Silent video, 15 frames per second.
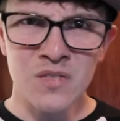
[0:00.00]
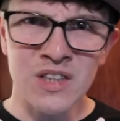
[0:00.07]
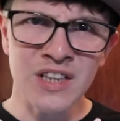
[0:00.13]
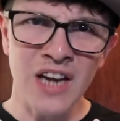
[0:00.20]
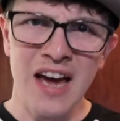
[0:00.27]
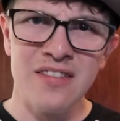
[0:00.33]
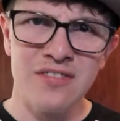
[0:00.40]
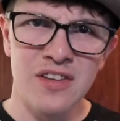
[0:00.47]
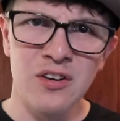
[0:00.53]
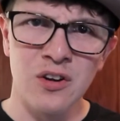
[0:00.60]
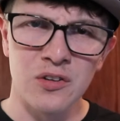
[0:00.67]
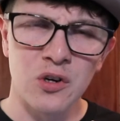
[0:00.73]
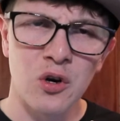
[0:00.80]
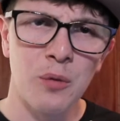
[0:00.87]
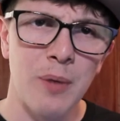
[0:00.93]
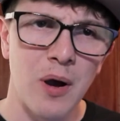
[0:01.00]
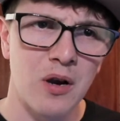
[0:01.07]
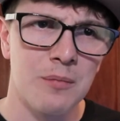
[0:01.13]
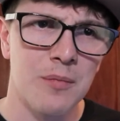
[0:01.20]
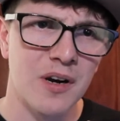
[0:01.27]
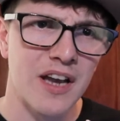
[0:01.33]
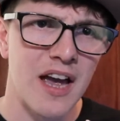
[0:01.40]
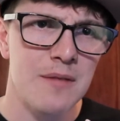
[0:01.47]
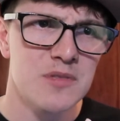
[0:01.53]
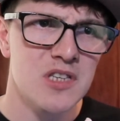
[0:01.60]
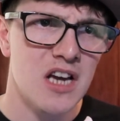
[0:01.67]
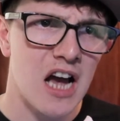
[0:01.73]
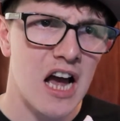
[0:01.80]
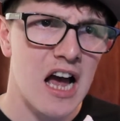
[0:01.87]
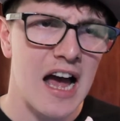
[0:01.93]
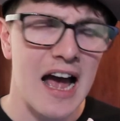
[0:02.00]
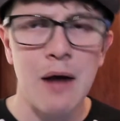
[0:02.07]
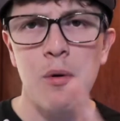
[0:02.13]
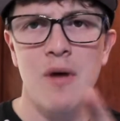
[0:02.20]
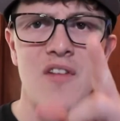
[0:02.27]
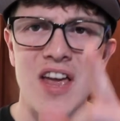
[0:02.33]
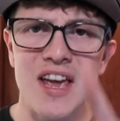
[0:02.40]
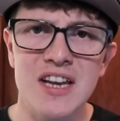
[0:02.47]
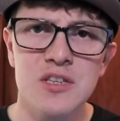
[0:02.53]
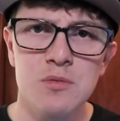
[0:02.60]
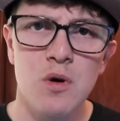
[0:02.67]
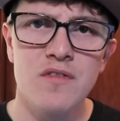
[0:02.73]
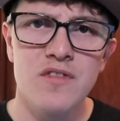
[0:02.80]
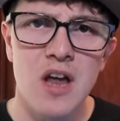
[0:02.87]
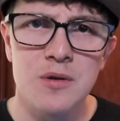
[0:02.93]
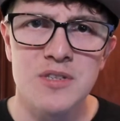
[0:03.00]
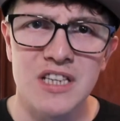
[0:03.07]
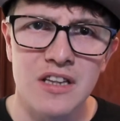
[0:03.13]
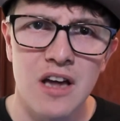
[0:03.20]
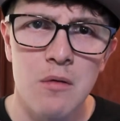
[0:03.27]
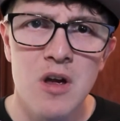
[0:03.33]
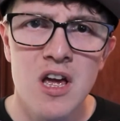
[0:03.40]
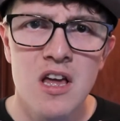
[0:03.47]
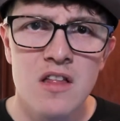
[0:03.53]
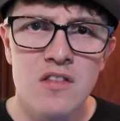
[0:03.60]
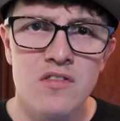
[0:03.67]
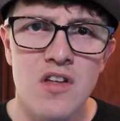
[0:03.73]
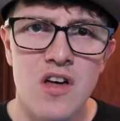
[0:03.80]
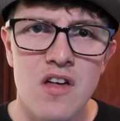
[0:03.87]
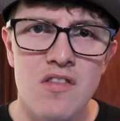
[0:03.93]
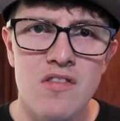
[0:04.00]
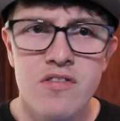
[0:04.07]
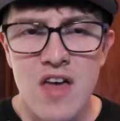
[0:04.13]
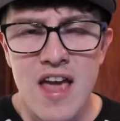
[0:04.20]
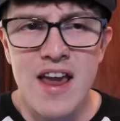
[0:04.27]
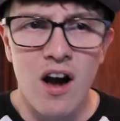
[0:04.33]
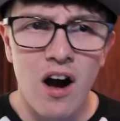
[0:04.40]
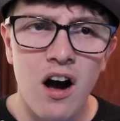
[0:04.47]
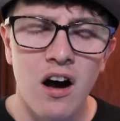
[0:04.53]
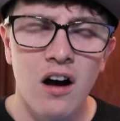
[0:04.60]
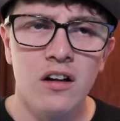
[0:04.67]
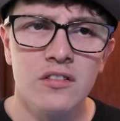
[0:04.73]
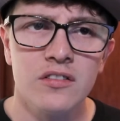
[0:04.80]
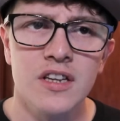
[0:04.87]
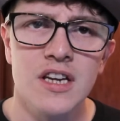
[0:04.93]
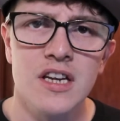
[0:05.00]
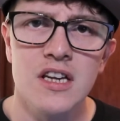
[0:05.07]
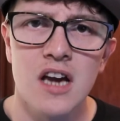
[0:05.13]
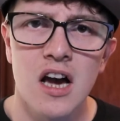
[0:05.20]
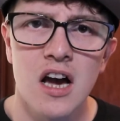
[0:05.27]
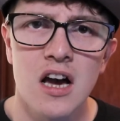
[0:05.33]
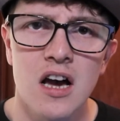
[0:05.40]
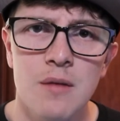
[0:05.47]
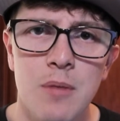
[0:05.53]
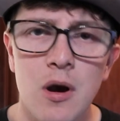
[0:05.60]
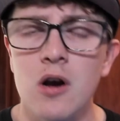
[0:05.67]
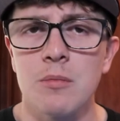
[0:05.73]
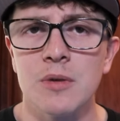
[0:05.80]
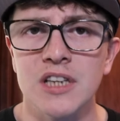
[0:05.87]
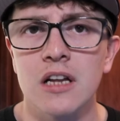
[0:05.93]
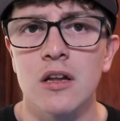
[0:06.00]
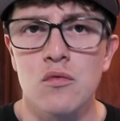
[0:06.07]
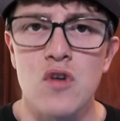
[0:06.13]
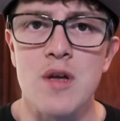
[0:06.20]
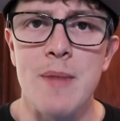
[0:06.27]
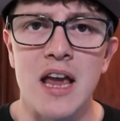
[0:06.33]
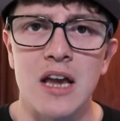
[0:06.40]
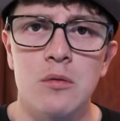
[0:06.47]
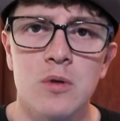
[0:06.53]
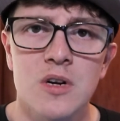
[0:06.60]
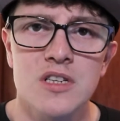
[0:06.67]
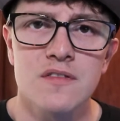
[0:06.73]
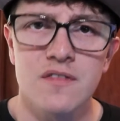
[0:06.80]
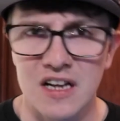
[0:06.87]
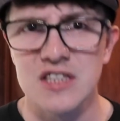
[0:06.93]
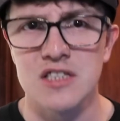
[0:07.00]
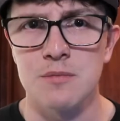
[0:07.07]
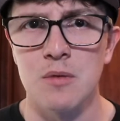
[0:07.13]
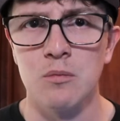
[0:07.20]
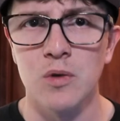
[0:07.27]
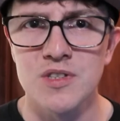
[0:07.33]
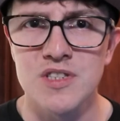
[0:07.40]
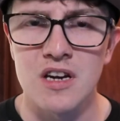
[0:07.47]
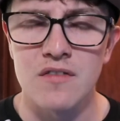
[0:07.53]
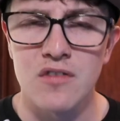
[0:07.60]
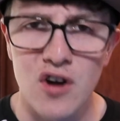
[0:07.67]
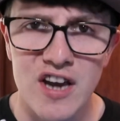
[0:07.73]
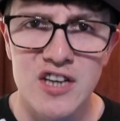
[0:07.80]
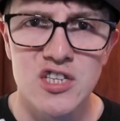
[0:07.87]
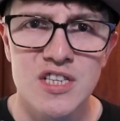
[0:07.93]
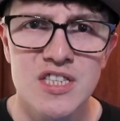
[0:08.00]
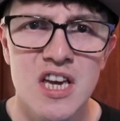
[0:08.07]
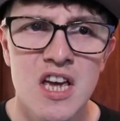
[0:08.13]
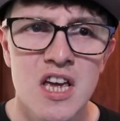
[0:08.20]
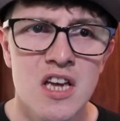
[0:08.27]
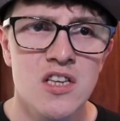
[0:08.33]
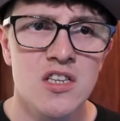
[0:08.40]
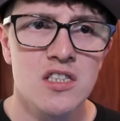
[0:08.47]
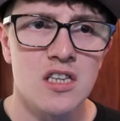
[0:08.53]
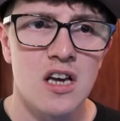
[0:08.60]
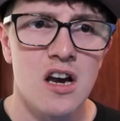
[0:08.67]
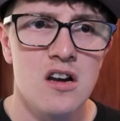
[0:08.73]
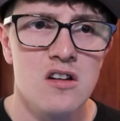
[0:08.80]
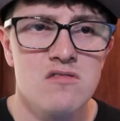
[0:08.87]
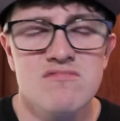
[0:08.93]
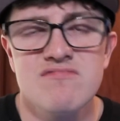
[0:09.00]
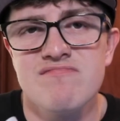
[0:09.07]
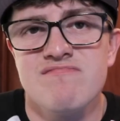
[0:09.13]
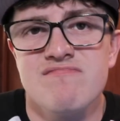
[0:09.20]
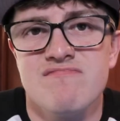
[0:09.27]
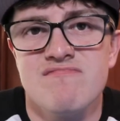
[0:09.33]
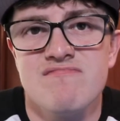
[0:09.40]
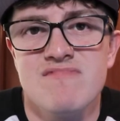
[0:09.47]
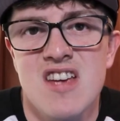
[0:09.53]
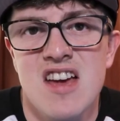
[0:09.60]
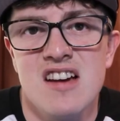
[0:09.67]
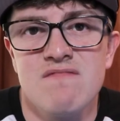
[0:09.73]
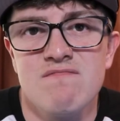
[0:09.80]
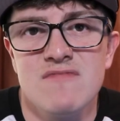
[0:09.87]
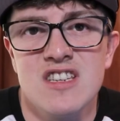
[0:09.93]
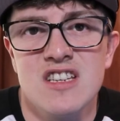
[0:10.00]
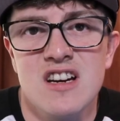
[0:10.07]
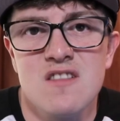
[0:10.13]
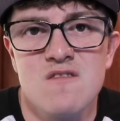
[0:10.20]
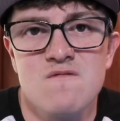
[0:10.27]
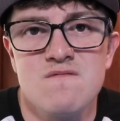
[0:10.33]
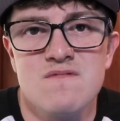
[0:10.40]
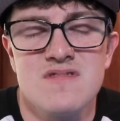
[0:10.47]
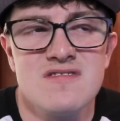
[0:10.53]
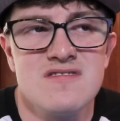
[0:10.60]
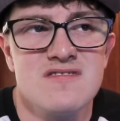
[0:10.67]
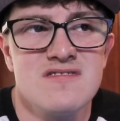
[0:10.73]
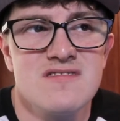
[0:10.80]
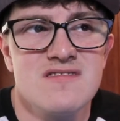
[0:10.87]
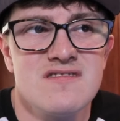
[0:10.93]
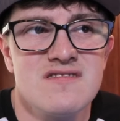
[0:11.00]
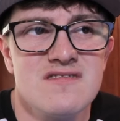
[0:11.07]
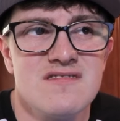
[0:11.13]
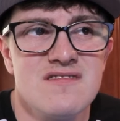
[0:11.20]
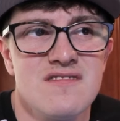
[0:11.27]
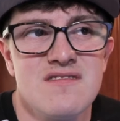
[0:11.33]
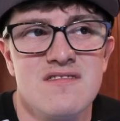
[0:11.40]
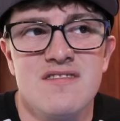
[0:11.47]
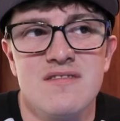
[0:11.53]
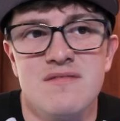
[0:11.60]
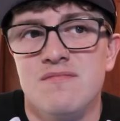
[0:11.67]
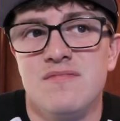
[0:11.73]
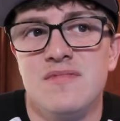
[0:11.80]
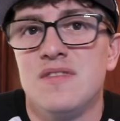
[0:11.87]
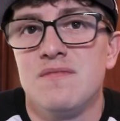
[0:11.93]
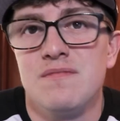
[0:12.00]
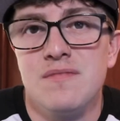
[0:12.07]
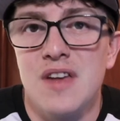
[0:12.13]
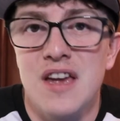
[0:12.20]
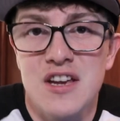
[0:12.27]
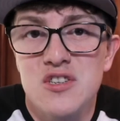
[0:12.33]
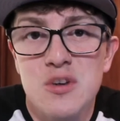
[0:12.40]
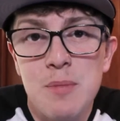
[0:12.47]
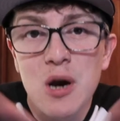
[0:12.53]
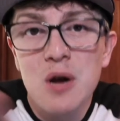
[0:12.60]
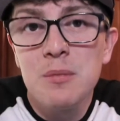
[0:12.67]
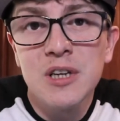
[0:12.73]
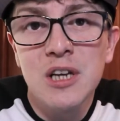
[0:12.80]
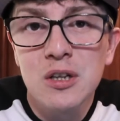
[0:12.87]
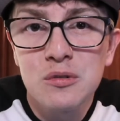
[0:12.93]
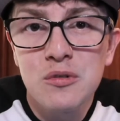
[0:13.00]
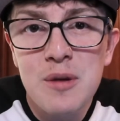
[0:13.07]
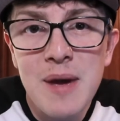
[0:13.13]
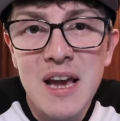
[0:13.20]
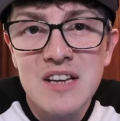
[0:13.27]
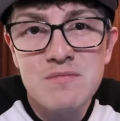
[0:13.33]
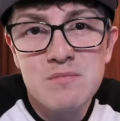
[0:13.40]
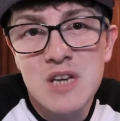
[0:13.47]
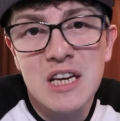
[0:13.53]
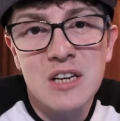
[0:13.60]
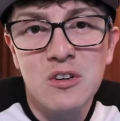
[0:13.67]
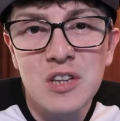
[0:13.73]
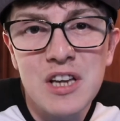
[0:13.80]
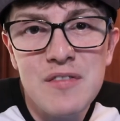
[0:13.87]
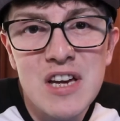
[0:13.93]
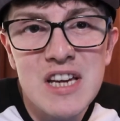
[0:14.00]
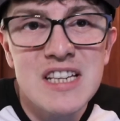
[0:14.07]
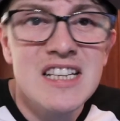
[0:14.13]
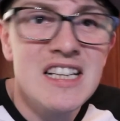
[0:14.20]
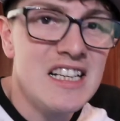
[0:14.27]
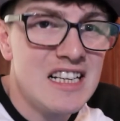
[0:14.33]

Yeah, they're not the core Pokemon games. However, it is worth noting, though, that they are the Pokemon Yellow remake, which fans have been wanting for ages. So, yeah, you know, here's your Pokemon Yellow remake. Take it or leave it.